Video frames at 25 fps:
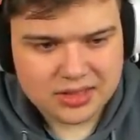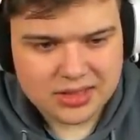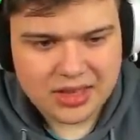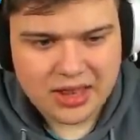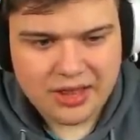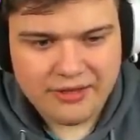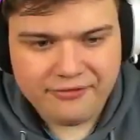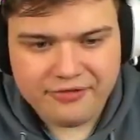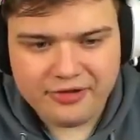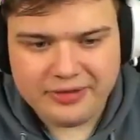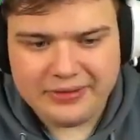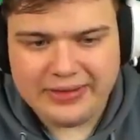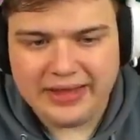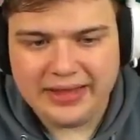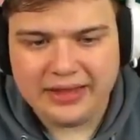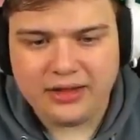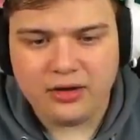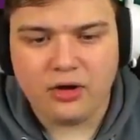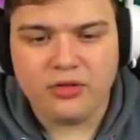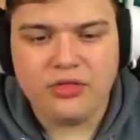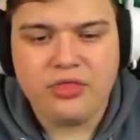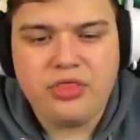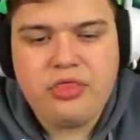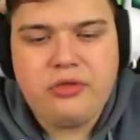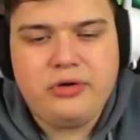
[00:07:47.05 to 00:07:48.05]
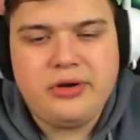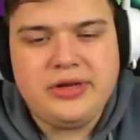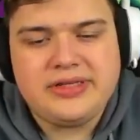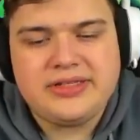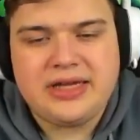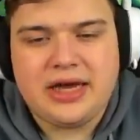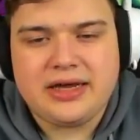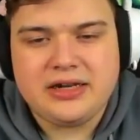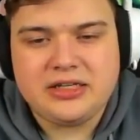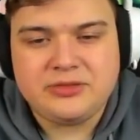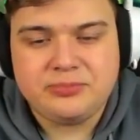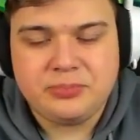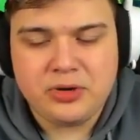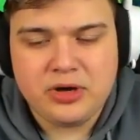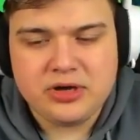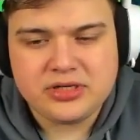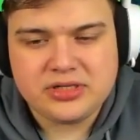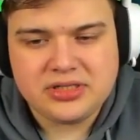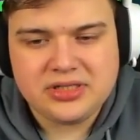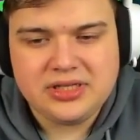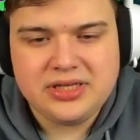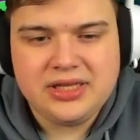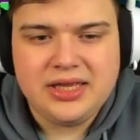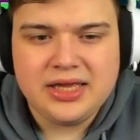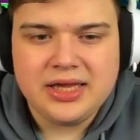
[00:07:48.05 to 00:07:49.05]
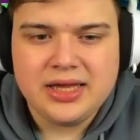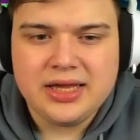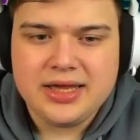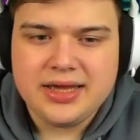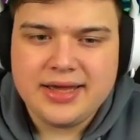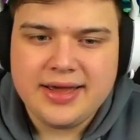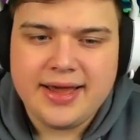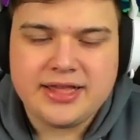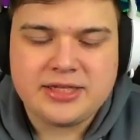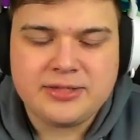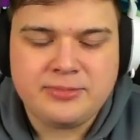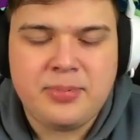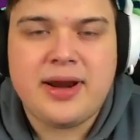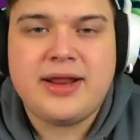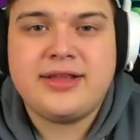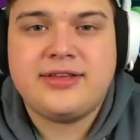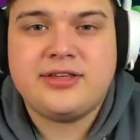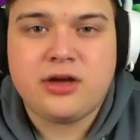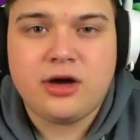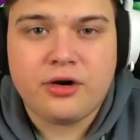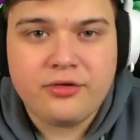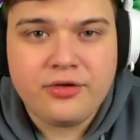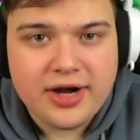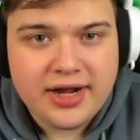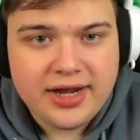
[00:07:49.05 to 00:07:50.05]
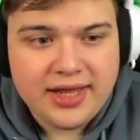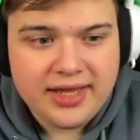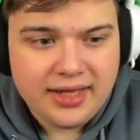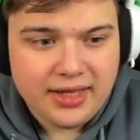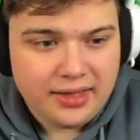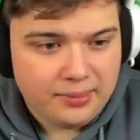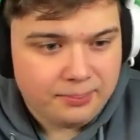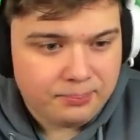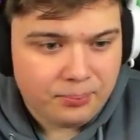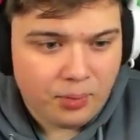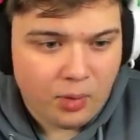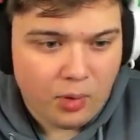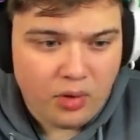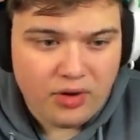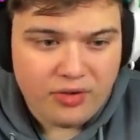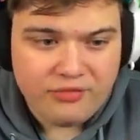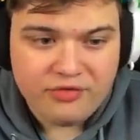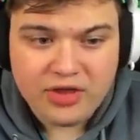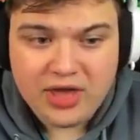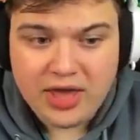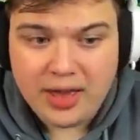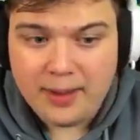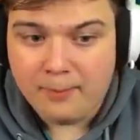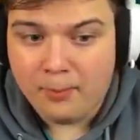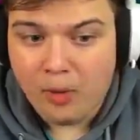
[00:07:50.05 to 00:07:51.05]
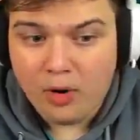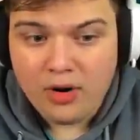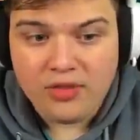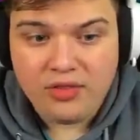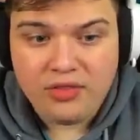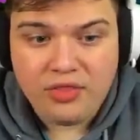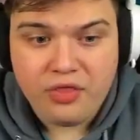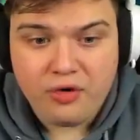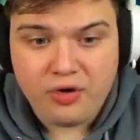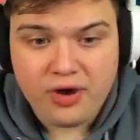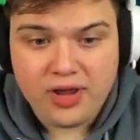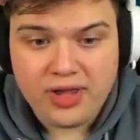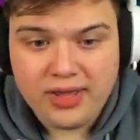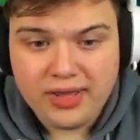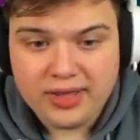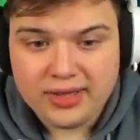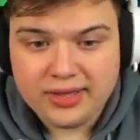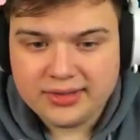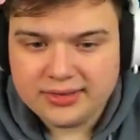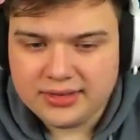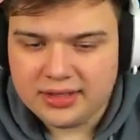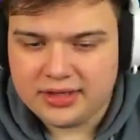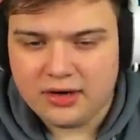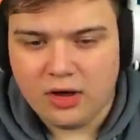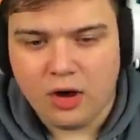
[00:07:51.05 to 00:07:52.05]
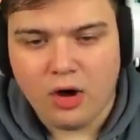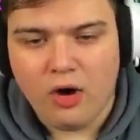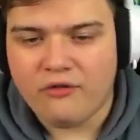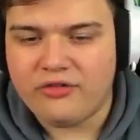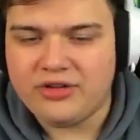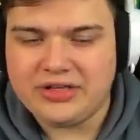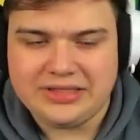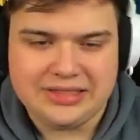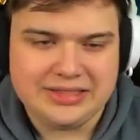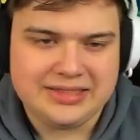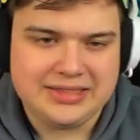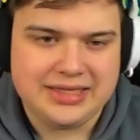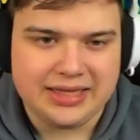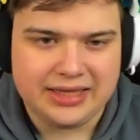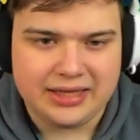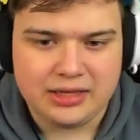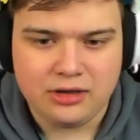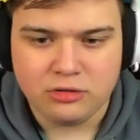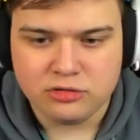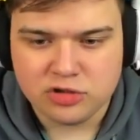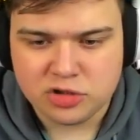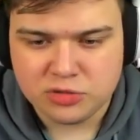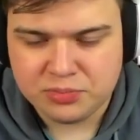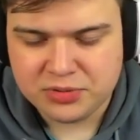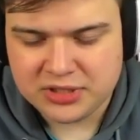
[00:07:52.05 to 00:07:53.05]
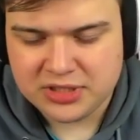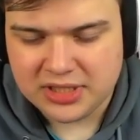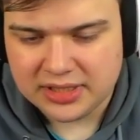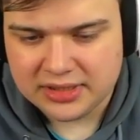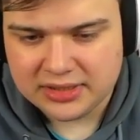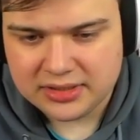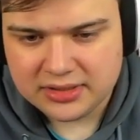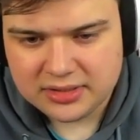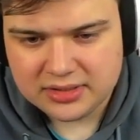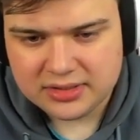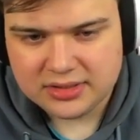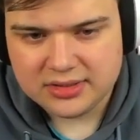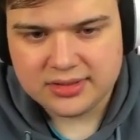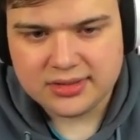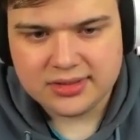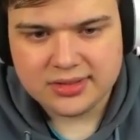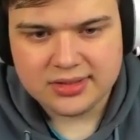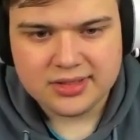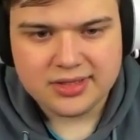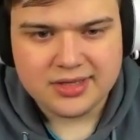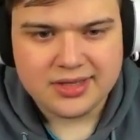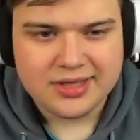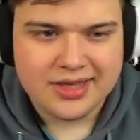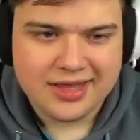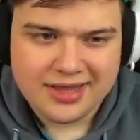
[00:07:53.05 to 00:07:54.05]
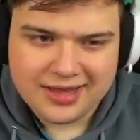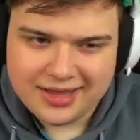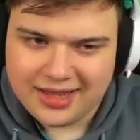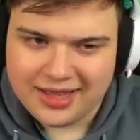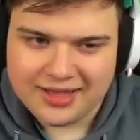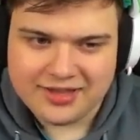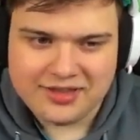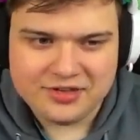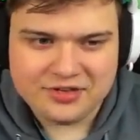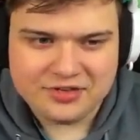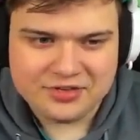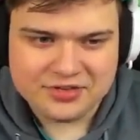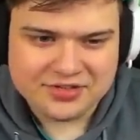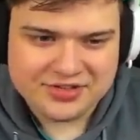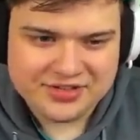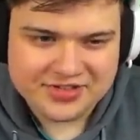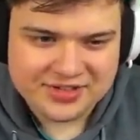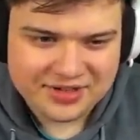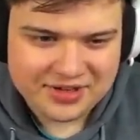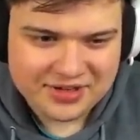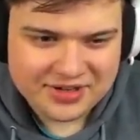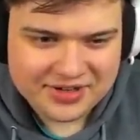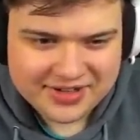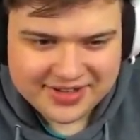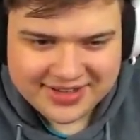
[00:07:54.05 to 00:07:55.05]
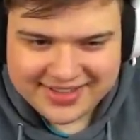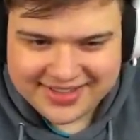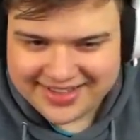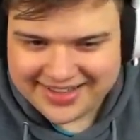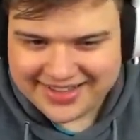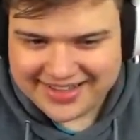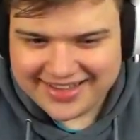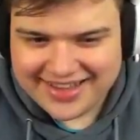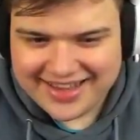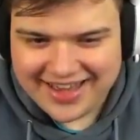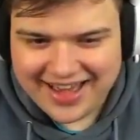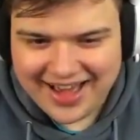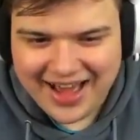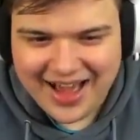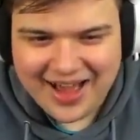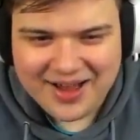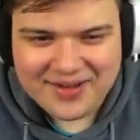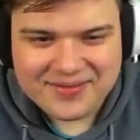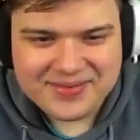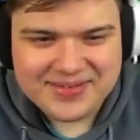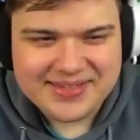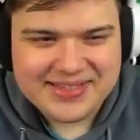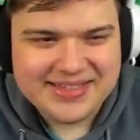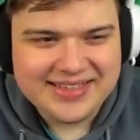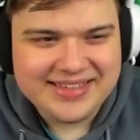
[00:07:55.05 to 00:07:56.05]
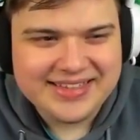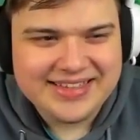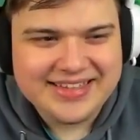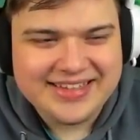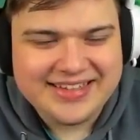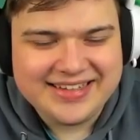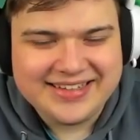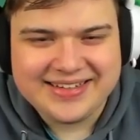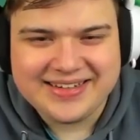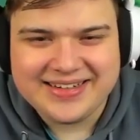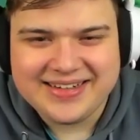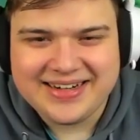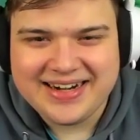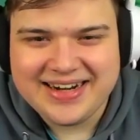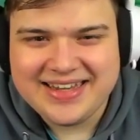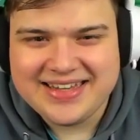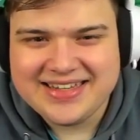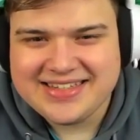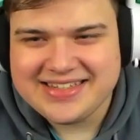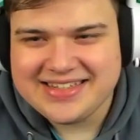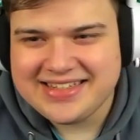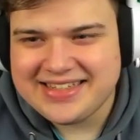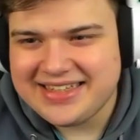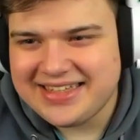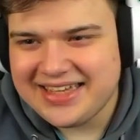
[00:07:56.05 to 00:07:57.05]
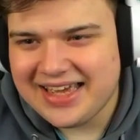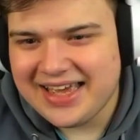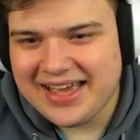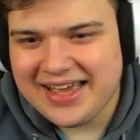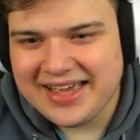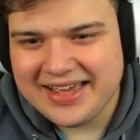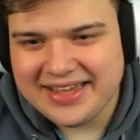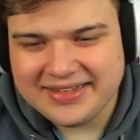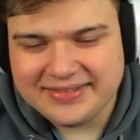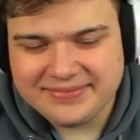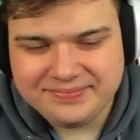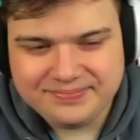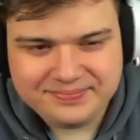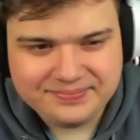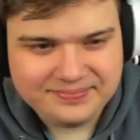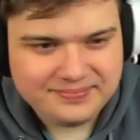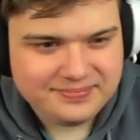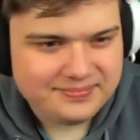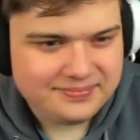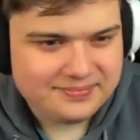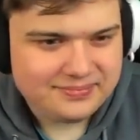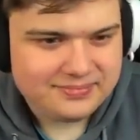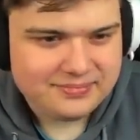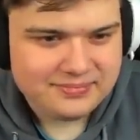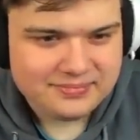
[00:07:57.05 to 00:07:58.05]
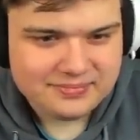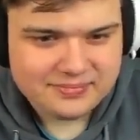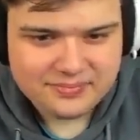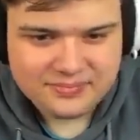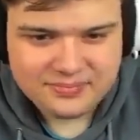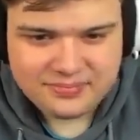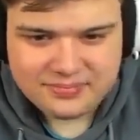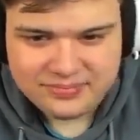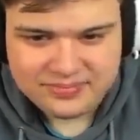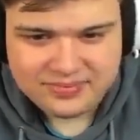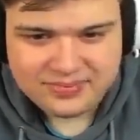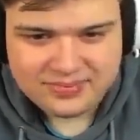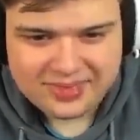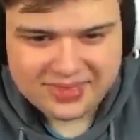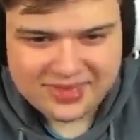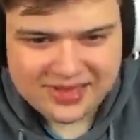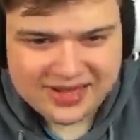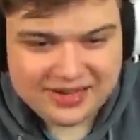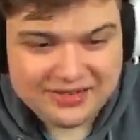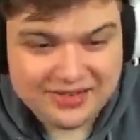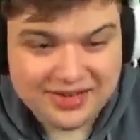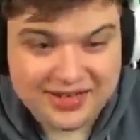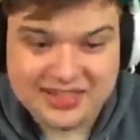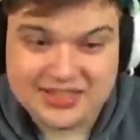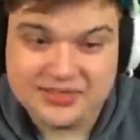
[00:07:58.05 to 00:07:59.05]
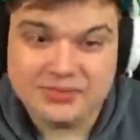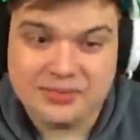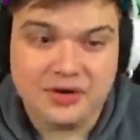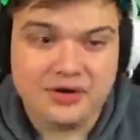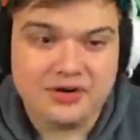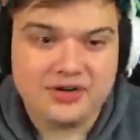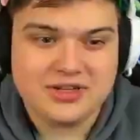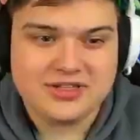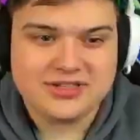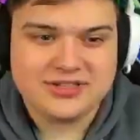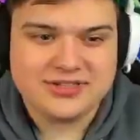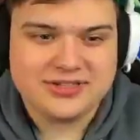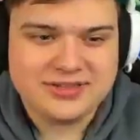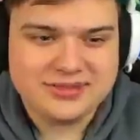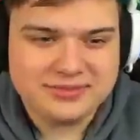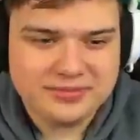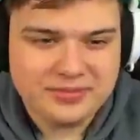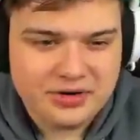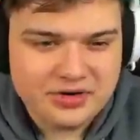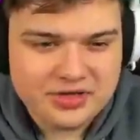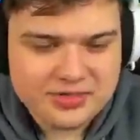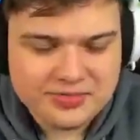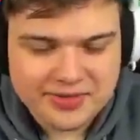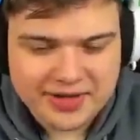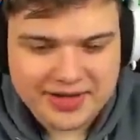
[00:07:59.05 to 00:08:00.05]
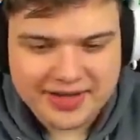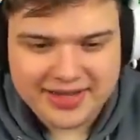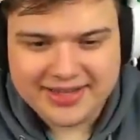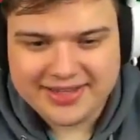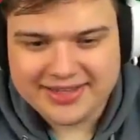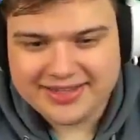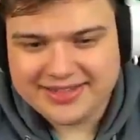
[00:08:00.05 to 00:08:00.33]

I feel like on three scatters, personally, it's better to go raining. But if you get more than three, then obviously sticky one hundred percent. Like you just saw. Absolutely crazy, uh, crazy bonus, bonus buy.